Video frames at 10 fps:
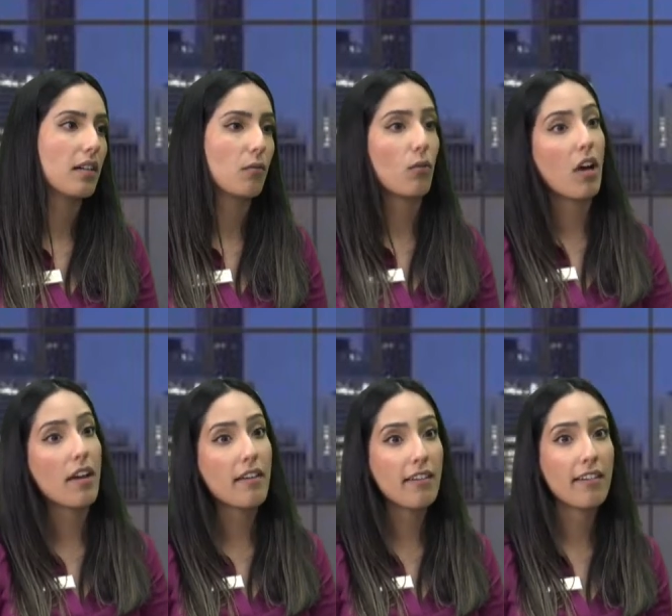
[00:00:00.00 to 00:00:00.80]

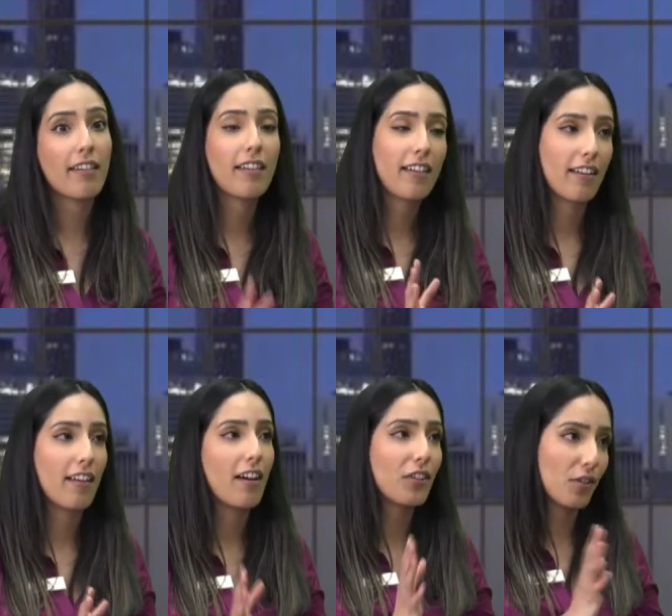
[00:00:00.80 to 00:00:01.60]
One
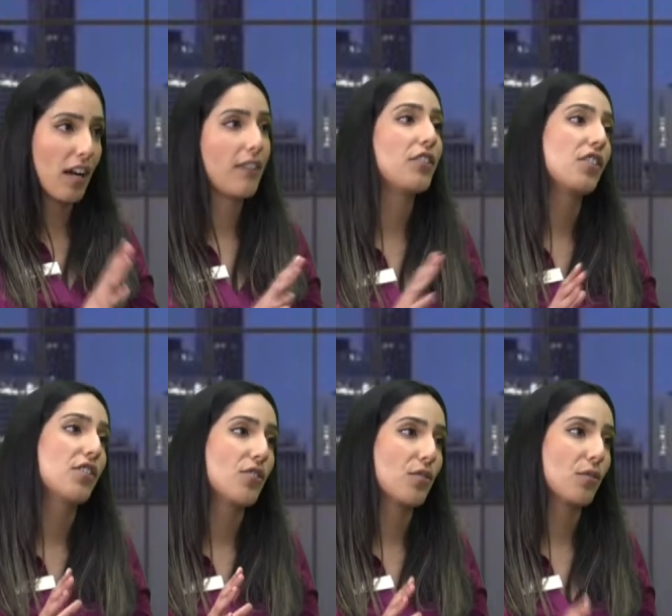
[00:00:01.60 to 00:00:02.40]
other avenue you
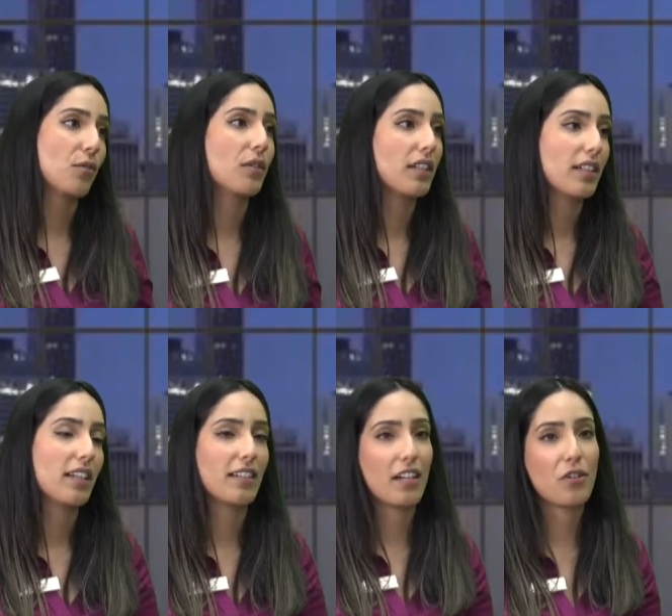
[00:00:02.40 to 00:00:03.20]
can do,
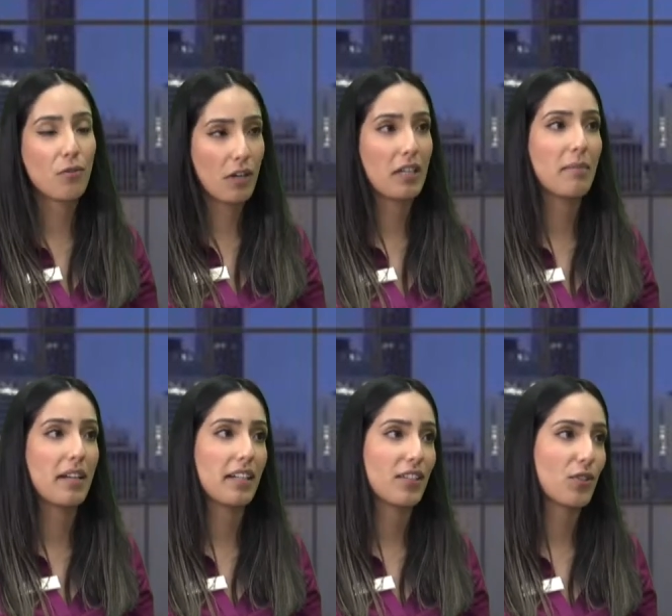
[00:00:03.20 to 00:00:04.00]
and I don't
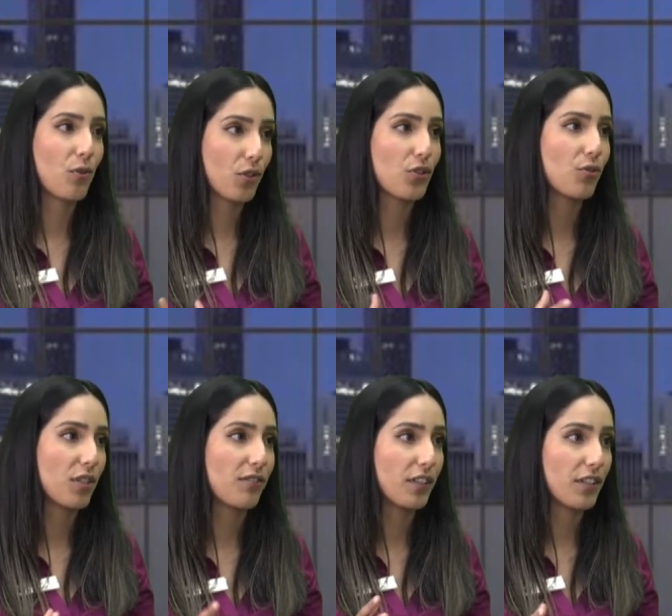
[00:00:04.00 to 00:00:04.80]
recommend it because courts
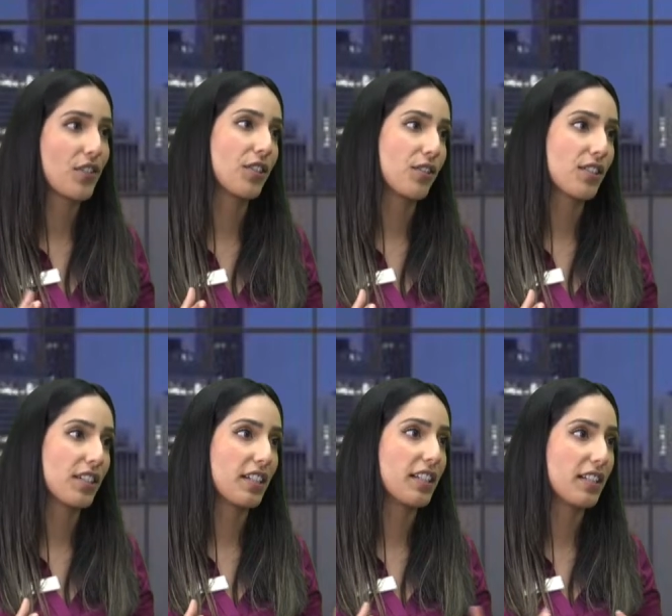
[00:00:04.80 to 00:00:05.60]
treat it very
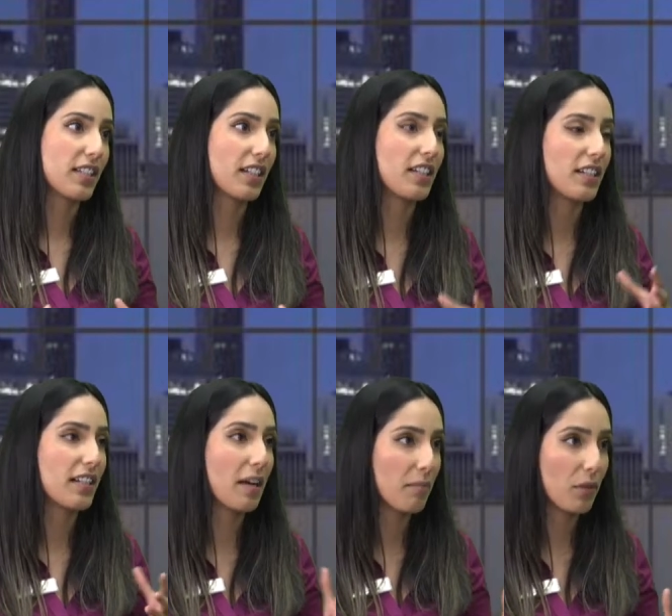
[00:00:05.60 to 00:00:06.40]
seriously, is a
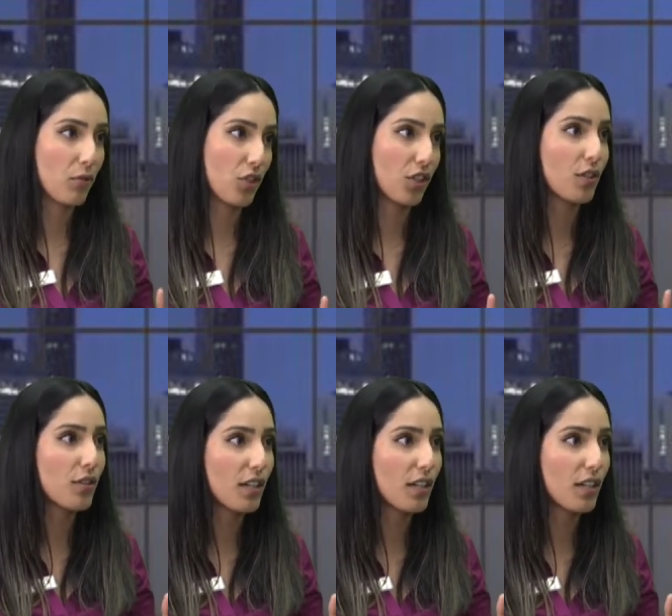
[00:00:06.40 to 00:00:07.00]
contempt motion.